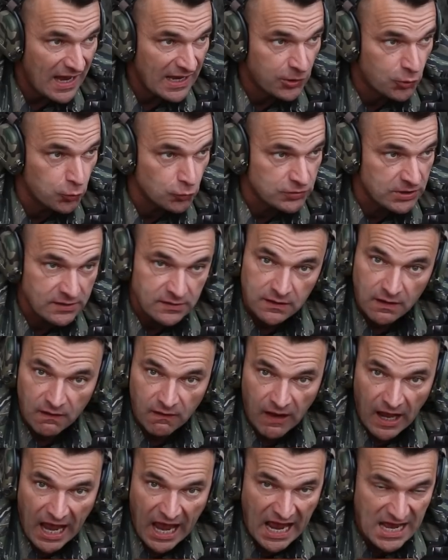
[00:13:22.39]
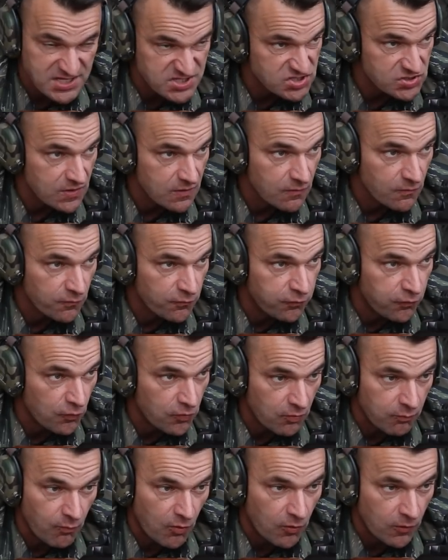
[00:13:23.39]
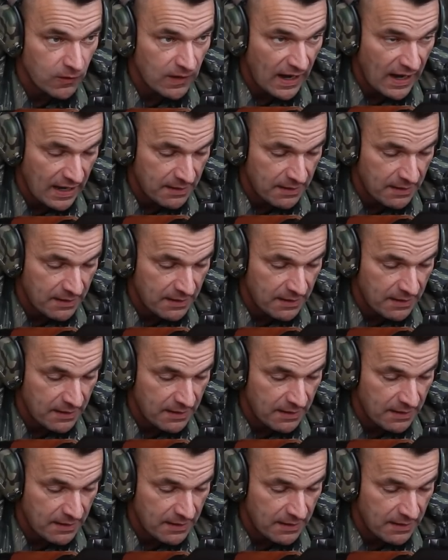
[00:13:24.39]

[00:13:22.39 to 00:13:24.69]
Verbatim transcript: I couldn't ask for more.